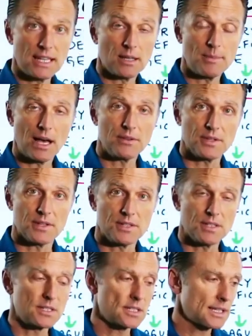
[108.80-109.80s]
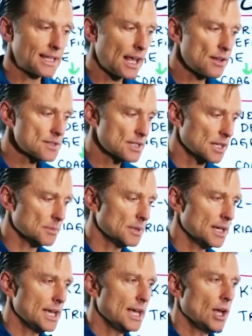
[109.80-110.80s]
thing about this is calcium
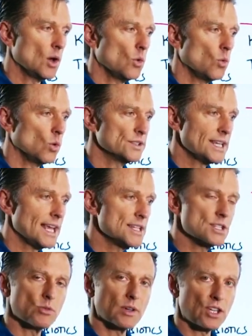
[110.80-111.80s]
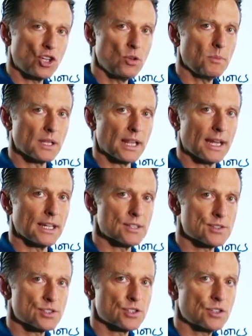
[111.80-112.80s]
will tend to accumulate in
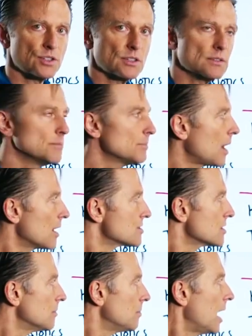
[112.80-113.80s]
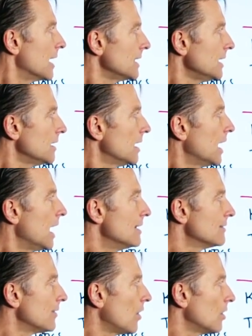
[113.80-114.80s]
certain parts of the body
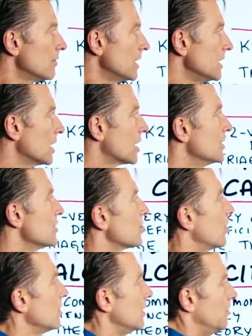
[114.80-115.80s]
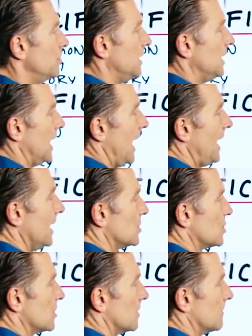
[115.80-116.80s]
involving the control of
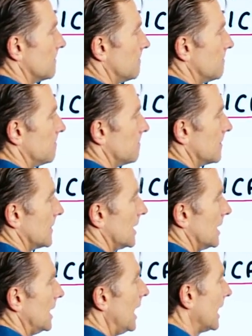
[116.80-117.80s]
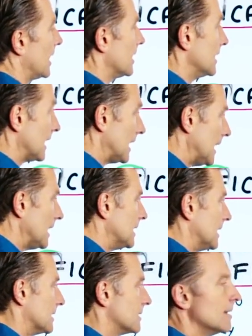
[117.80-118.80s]
pH, like the
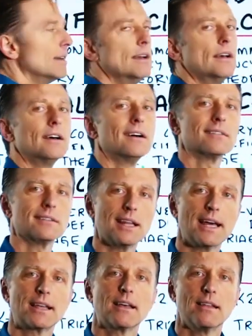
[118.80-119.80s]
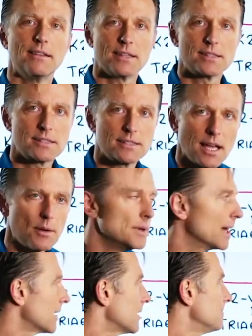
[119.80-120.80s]
kidneys, like the
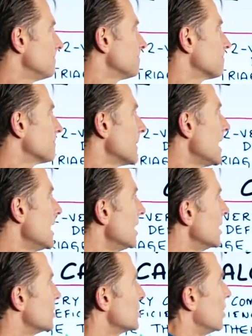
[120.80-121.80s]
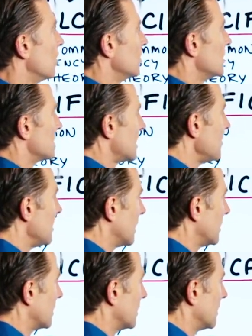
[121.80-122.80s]
stomach. So the stomach
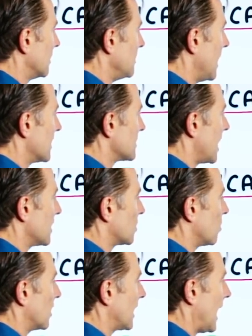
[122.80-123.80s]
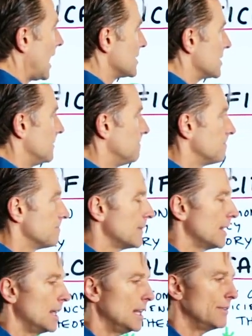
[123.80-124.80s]
makes hydrochloric acid.
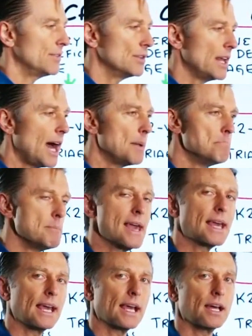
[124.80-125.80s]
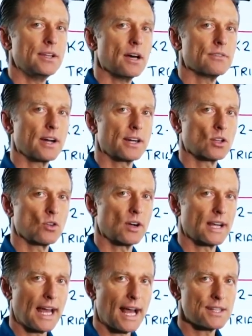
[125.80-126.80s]
And if you're not making enough
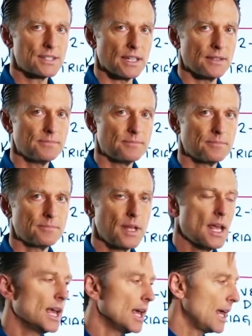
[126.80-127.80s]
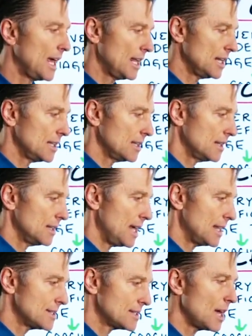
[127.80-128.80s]
hydrochloric acid and
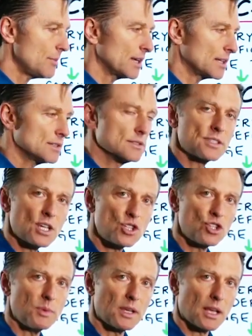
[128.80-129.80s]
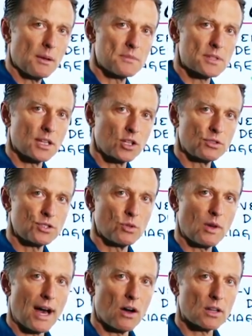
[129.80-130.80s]
that stomach tissue becomes a little
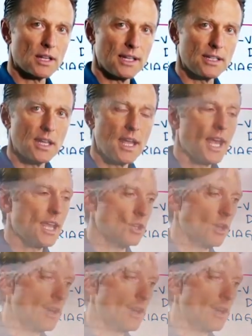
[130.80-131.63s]
too alkaline, you'll